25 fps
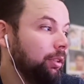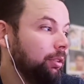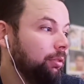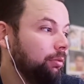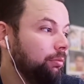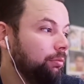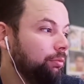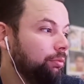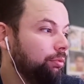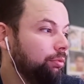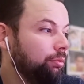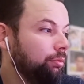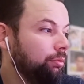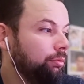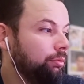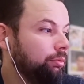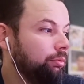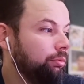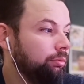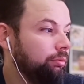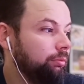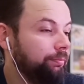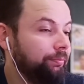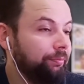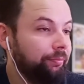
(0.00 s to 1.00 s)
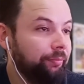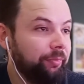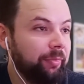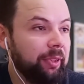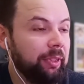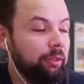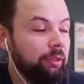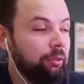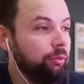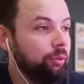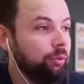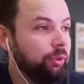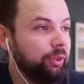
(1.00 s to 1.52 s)
Whew.
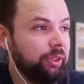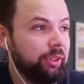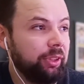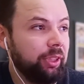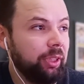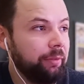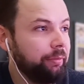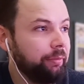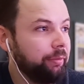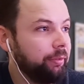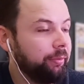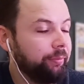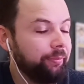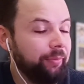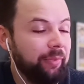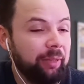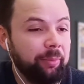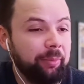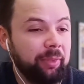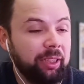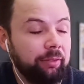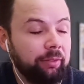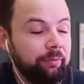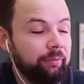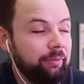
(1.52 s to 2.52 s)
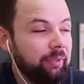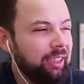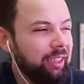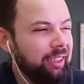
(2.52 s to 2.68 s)
Good stuff. I mean,